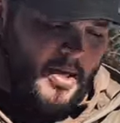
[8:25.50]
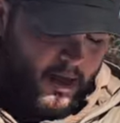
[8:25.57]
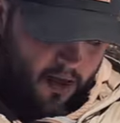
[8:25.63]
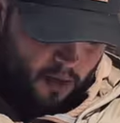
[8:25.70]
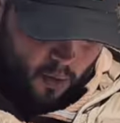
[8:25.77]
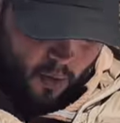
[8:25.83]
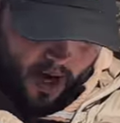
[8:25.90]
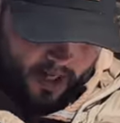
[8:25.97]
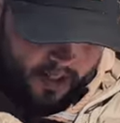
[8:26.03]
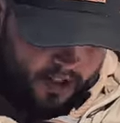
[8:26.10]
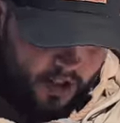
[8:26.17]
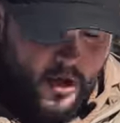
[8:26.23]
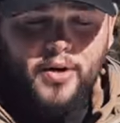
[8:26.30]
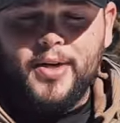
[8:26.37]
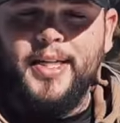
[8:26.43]
It weighs
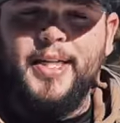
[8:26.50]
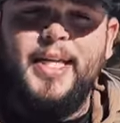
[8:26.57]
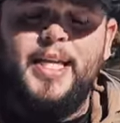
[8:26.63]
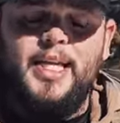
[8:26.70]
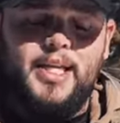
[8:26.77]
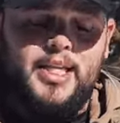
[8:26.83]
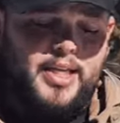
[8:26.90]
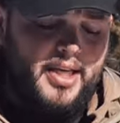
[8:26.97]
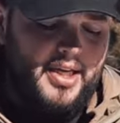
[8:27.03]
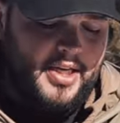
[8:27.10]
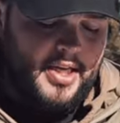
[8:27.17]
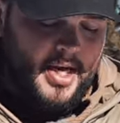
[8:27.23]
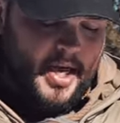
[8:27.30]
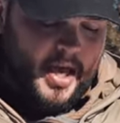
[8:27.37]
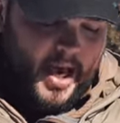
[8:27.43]
hardly anything,
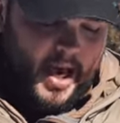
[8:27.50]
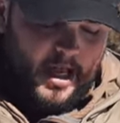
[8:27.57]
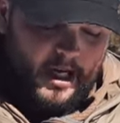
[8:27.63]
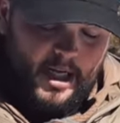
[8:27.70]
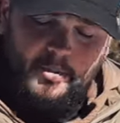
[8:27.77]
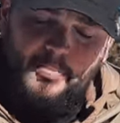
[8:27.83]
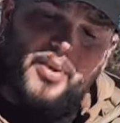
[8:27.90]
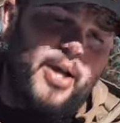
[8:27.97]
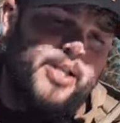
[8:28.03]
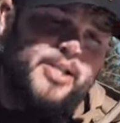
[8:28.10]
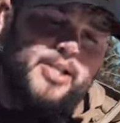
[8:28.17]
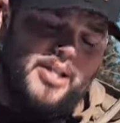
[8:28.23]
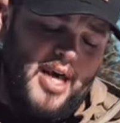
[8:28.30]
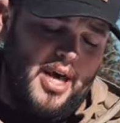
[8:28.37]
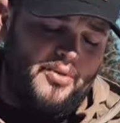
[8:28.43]
and it
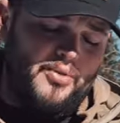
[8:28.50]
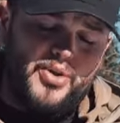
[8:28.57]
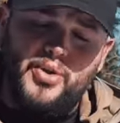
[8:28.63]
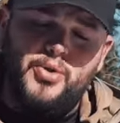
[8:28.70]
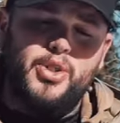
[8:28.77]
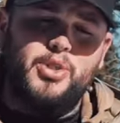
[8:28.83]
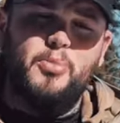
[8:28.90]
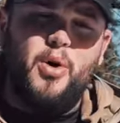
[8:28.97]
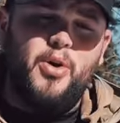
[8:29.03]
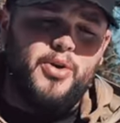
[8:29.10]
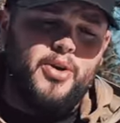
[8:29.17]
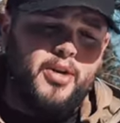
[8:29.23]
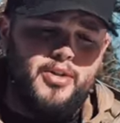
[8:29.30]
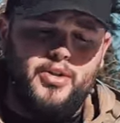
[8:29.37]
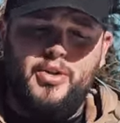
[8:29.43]
compresses down so small
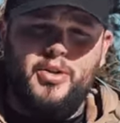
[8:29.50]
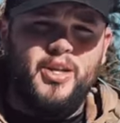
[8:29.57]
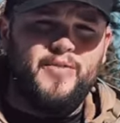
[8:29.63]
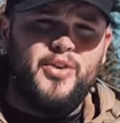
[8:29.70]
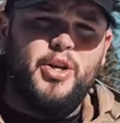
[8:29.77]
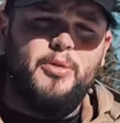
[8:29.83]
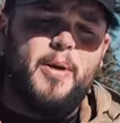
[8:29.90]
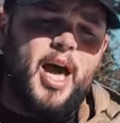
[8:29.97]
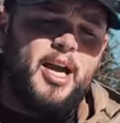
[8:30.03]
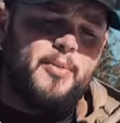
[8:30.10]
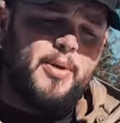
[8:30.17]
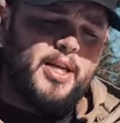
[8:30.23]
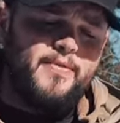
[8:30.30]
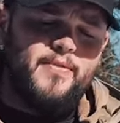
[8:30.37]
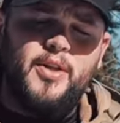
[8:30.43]
you, you can leave it in your backpack.
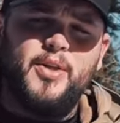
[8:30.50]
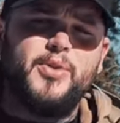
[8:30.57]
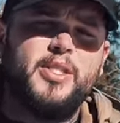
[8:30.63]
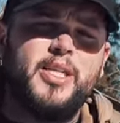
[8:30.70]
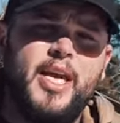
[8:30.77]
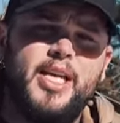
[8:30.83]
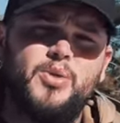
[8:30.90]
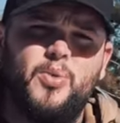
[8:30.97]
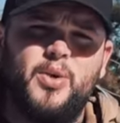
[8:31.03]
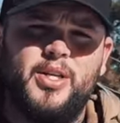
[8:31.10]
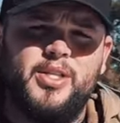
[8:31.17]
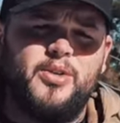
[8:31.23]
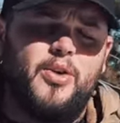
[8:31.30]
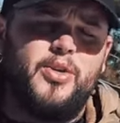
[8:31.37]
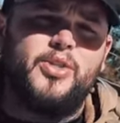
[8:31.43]
Even on those days where it
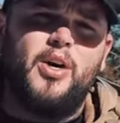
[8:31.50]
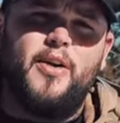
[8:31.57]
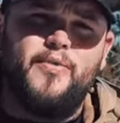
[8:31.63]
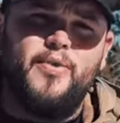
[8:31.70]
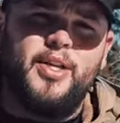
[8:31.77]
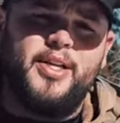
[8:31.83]
starts off really